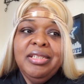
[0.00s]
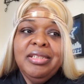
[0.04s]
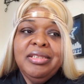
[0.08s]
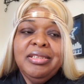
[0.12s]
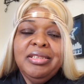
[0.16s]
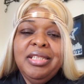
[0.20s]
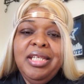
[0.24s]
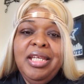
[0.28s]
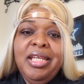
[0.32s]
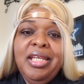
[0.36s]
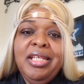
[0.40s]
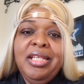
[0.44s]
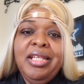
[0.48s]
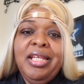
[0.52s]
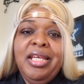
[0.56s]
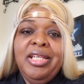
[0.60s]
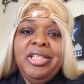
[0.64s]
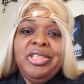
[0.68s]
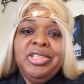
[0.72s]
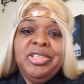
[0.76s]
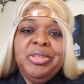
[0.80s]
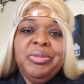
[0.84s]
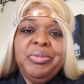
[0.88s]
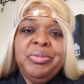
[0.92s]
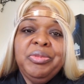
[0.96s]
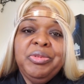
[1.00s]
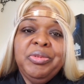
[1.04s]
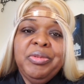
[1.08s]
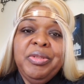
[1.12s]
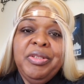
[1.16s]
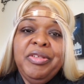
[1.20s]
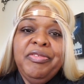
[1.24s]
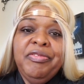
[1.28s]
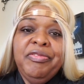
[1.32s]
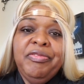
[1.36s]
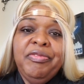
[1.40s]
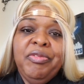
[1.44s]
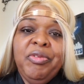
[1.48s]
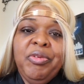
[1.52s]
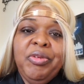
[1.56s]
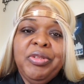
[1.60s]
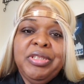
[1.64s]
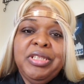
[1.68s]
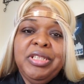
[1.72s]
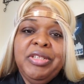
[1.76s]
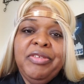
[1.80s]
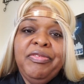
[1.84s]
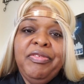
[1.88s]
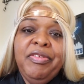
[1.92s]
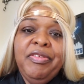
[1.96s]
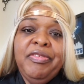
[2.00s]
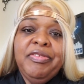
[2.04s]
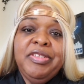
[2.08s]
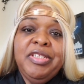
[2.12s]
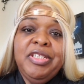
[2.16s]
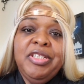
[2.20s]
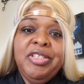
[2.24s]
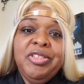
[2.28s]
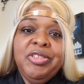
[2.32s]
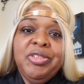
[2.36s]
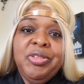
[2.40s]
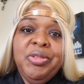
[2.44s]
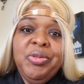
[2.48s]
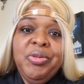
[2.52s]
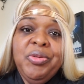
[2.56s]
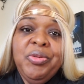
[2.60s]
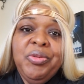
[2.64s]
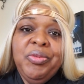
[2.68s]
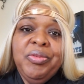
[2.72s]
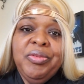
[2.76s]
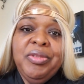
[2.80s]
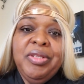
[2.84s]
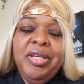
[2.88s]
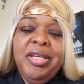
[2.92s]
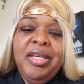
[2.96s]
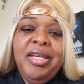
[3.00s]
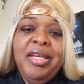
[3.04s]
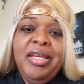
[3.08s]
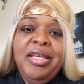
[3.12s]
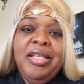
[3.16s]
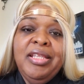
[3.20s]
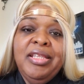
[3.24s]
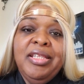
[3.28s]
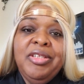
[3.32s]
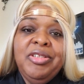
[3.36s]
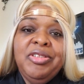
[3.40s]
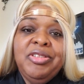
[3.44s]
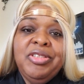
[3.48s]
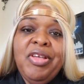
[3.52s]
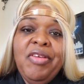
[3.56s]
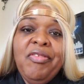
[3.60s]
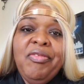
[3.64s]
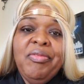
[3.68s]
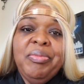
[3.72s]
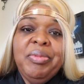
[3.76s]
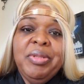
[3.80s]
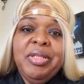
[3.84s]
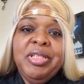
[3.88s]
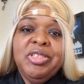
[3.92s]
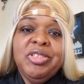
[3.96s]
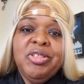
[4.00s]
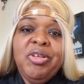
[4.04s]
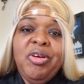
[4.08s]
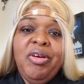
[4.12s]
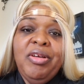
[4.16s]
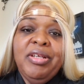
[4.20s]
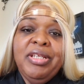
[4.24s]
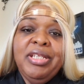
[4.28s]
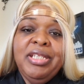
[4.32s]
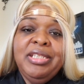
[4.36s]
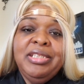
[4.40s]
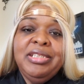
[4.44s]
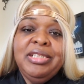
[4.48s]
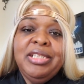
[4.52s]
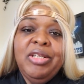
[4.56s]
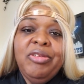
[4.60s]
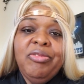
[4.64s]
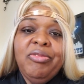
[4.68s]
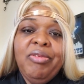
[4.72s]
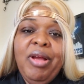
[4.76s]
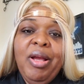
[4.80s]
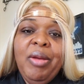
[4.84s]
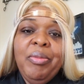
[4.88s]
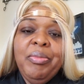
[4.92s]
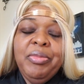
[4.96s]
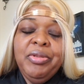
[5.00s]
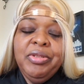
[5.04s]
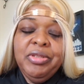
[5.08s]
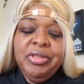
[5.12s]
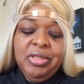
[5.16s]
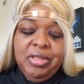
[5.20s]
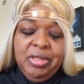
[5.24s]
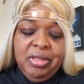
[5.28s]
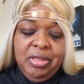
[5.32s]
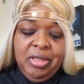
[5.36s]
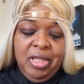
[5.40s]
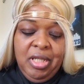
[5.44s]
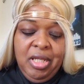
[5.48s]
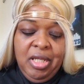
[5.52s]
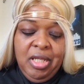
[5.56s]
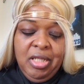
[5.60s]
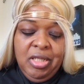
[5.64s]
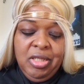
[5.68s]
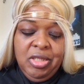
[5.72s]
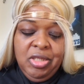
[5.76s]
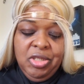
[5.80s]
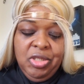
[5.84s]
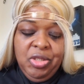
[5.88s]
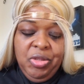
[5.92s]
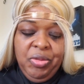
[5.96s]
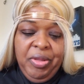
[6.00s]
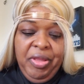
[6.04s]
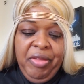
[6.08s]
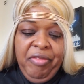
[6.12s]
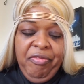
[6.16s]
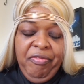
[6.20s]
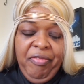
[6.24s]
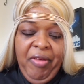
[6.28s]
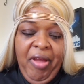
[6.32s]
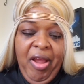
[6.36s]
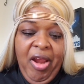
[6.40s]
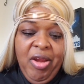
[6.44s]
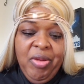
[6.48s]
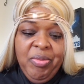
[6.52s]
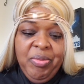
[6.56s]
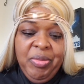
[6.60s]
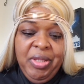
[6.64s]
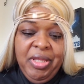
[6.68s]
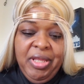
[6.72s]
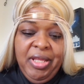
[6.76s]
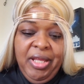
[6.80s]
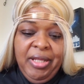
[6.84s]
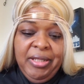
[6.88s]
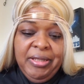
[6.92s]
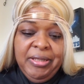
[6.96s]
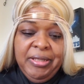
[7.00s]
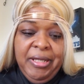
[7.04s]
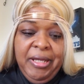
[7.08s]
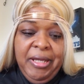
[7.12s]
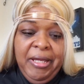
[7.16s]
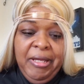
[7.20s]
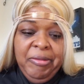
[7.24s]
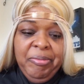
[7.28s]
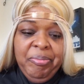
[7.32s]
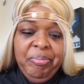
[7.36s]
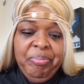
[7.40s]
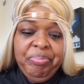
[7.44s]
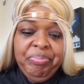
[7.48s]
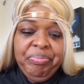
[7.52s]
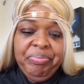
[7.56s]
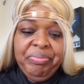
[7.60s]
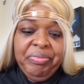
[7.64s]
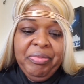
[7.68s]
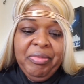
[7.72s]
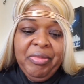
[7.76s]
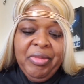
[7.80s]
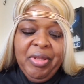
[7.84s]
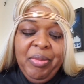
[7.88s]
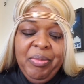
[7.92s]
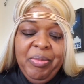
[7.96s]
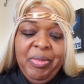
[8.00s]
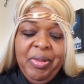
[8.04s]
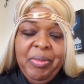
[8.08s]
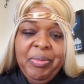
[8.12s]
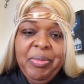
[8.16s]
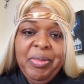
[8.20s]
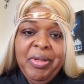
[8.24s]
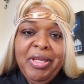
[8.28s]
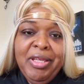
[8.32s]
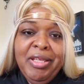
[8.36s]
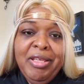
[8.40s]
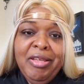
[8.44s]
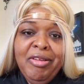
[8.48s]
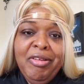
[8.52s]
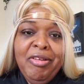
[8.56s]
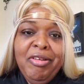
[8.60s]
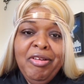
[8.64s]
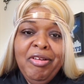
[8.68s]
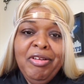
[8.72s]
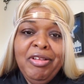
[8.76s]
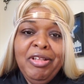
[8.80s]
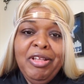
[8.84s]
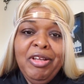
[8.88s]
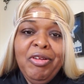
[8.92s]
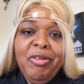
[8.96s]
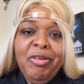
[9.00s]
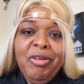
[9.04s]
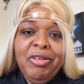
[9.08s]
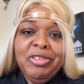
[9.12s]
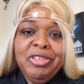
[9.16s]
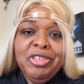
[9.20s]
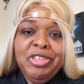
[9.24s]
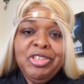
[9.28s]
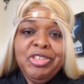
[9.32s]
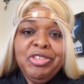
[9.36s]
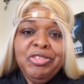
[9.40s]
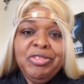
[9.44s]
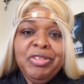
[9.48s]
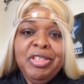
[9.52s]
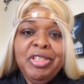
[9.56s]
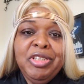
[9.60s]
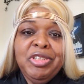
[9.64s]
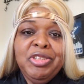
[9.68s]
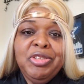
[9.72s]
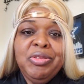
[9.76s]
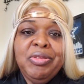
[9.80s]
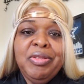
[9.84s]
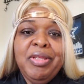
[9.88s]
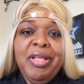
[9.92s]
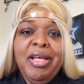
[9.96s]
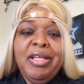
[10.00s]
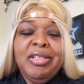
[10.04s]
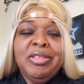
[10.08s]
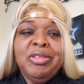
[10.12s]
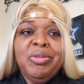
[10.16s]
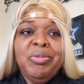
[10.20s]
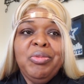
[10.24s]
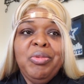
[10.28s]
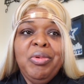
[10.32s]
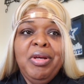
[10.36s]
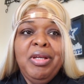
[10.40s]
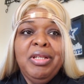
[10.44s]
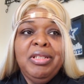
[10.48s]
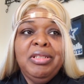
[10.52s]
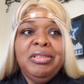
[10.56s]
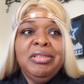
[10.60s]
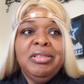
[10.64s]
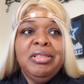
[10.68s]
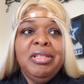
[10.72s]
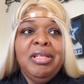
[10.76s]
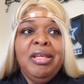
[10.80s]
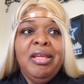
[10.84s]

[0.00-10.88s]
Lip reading: teenager between 14, 15 years old. They used to have a place called E.J. Roberts. So they fired me that day. But being a girl, I crossed the street in 2001